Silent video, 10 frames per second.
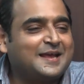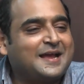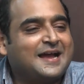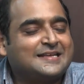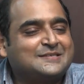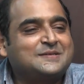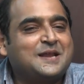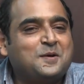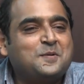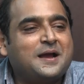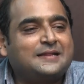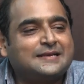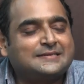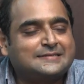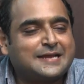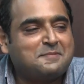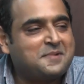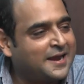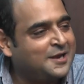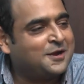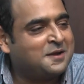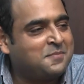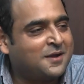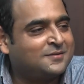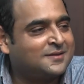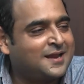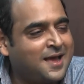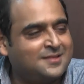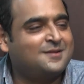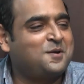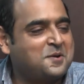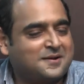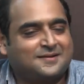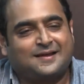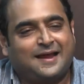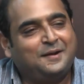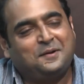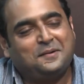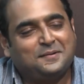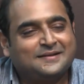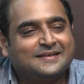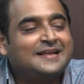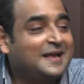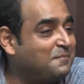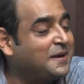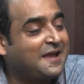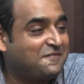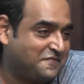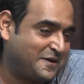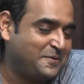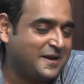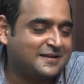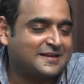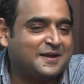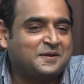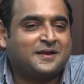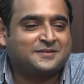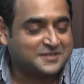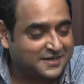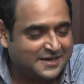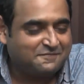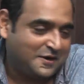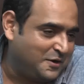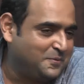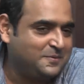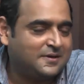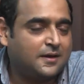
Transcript: Yeah, so now I think it's a time again to come back with another horror. I don't know, but I, if I do it, I, I, I certainly will do.